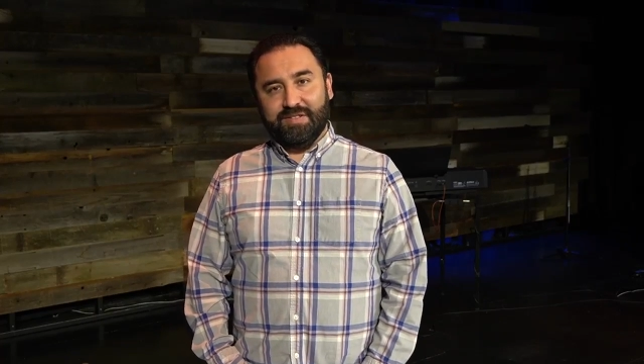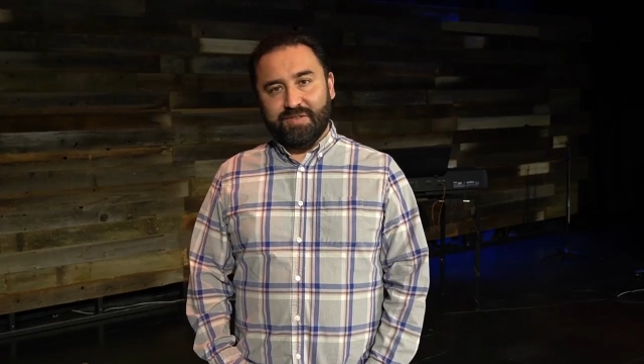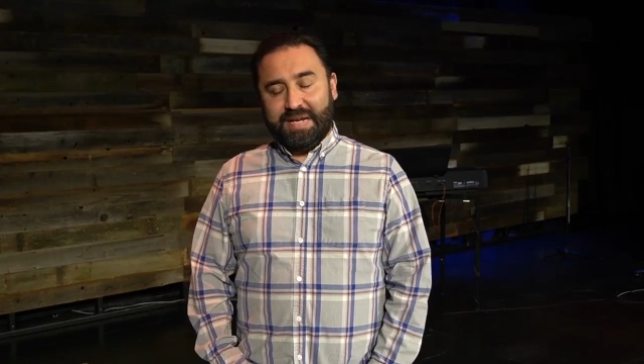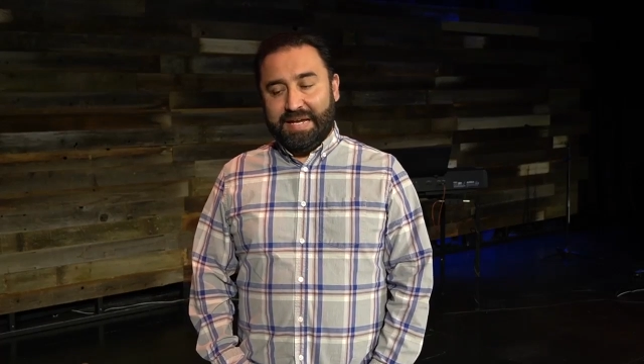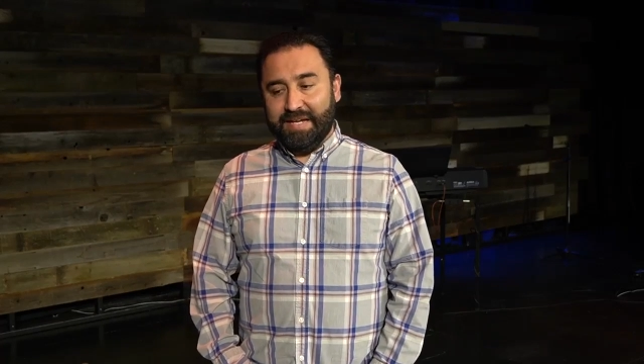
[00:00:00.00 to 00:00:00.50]

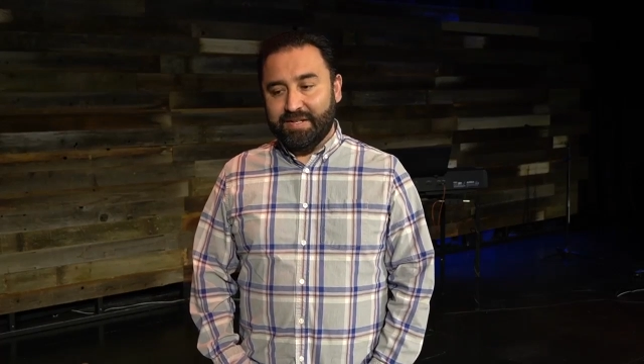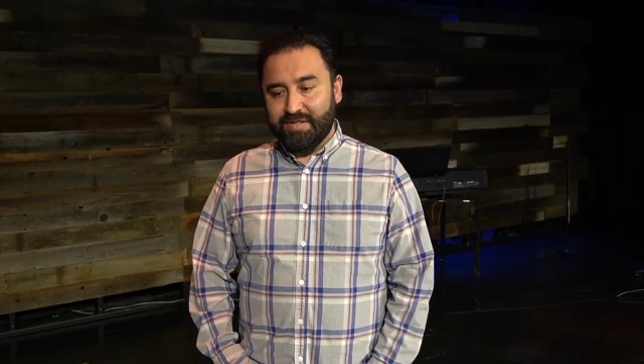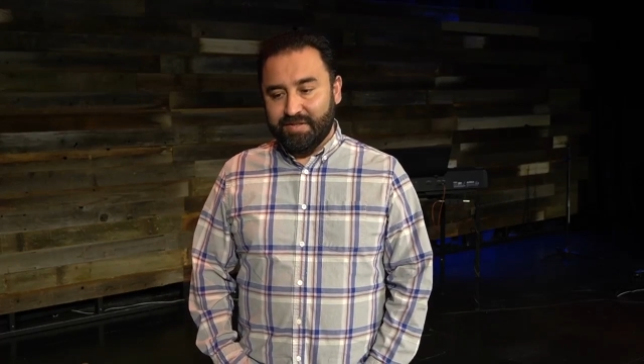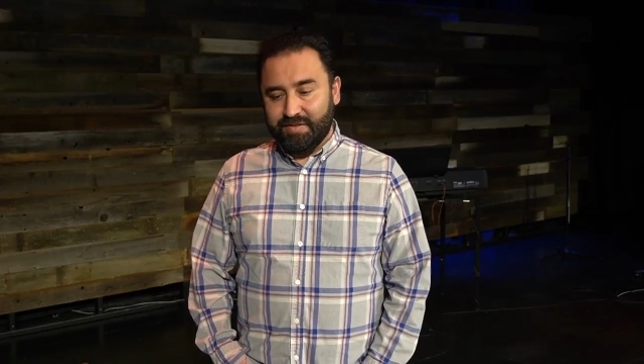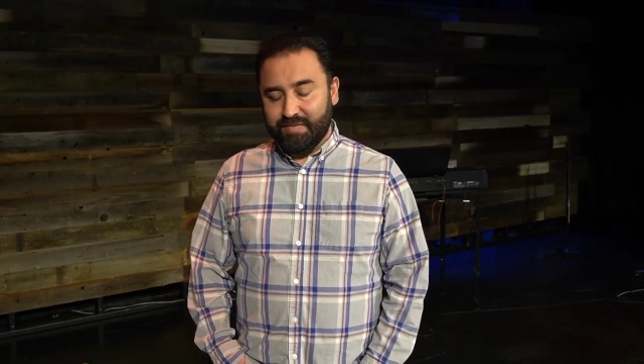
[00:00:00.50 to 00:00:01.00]
that I get
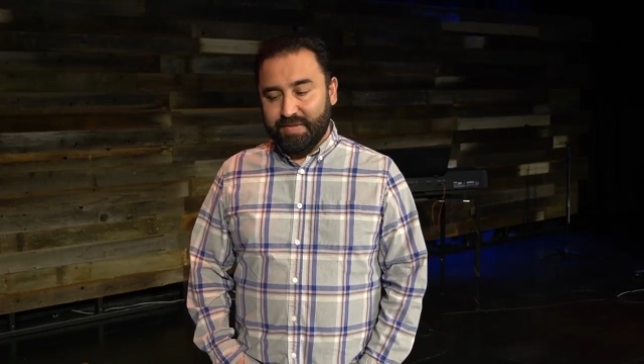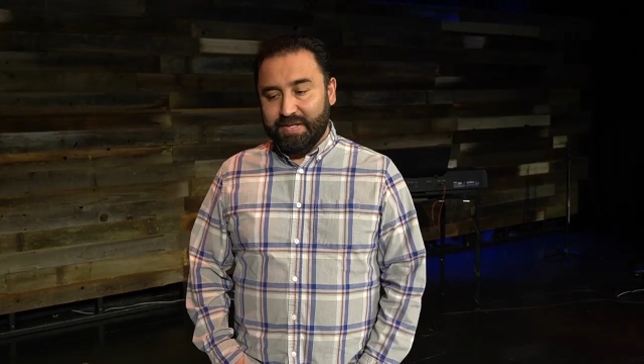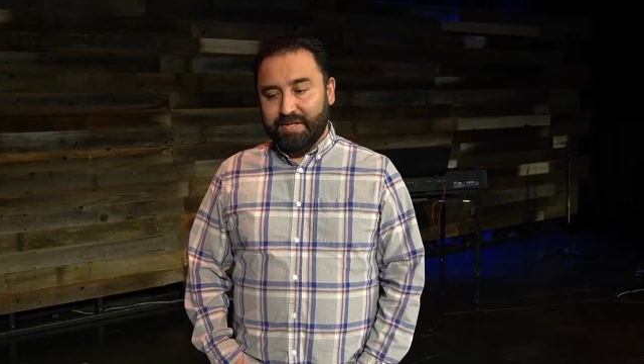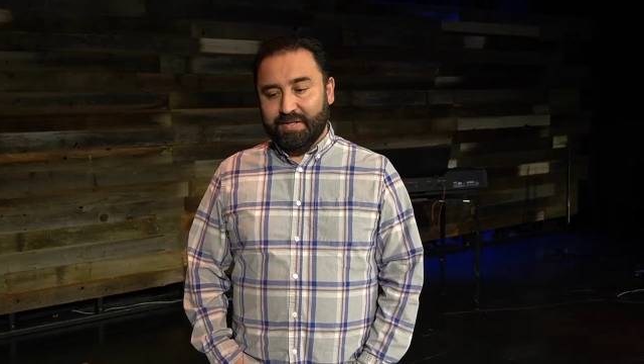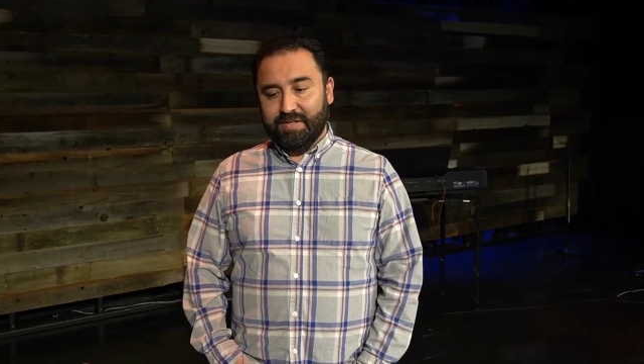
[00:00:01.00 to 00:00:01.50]
to
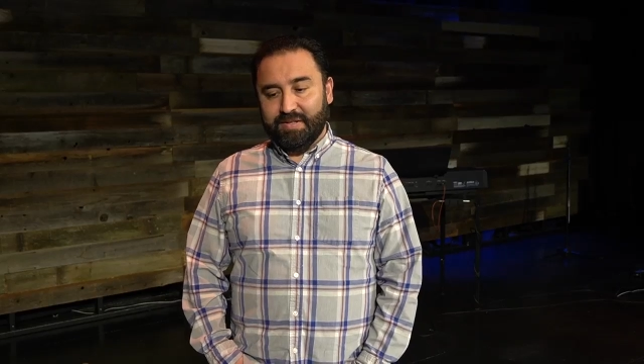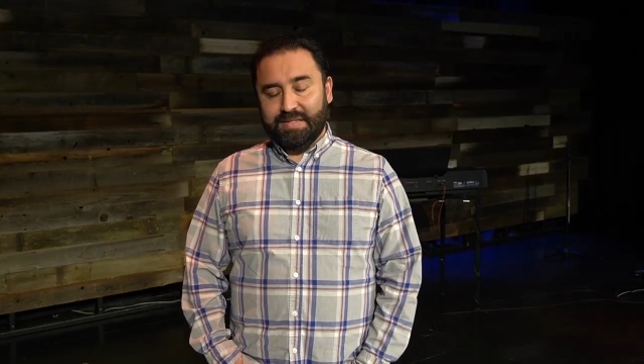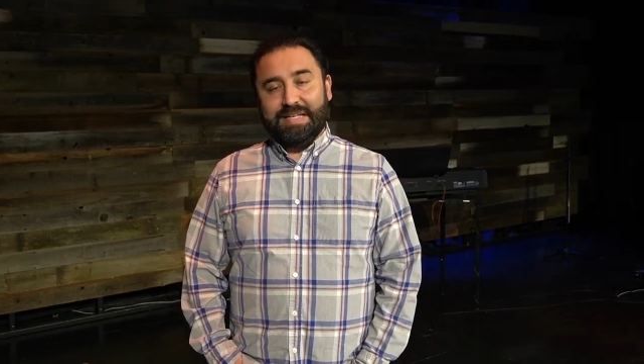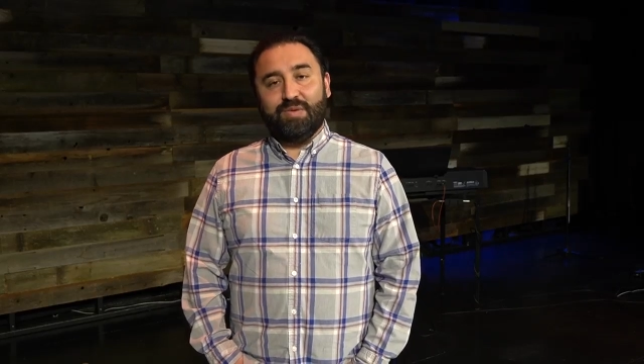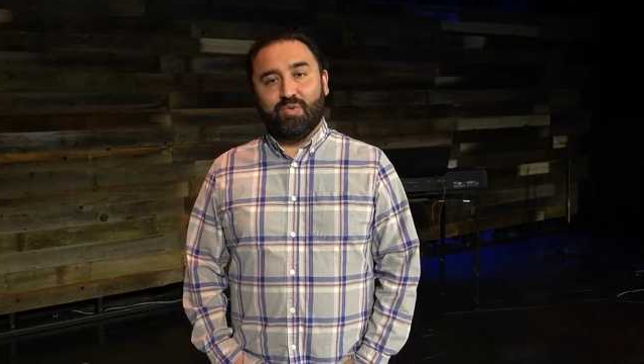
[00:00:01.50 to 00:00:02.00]
lead